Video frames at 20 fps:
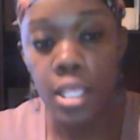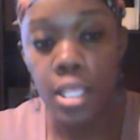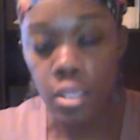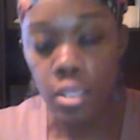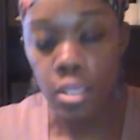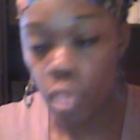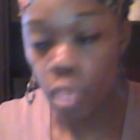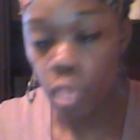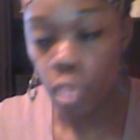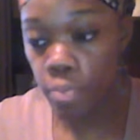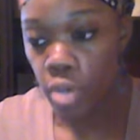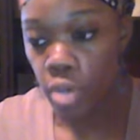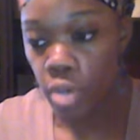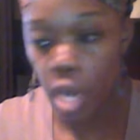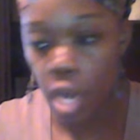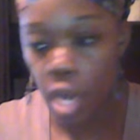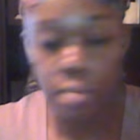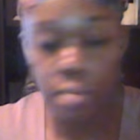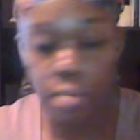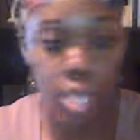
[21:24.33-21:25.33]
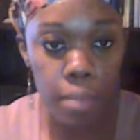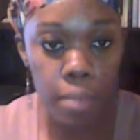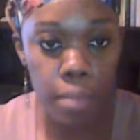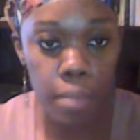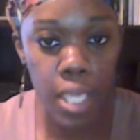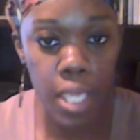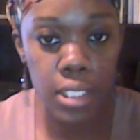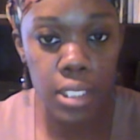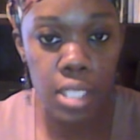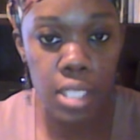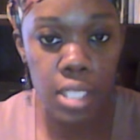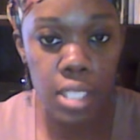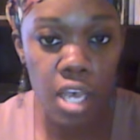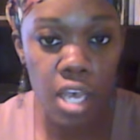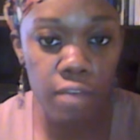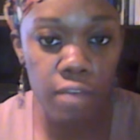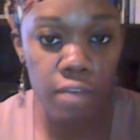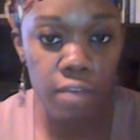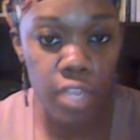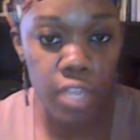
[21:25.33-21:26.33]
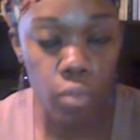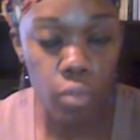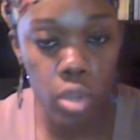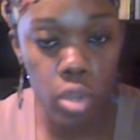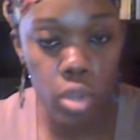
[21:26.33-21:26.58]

then we put our cupcakes in the oven.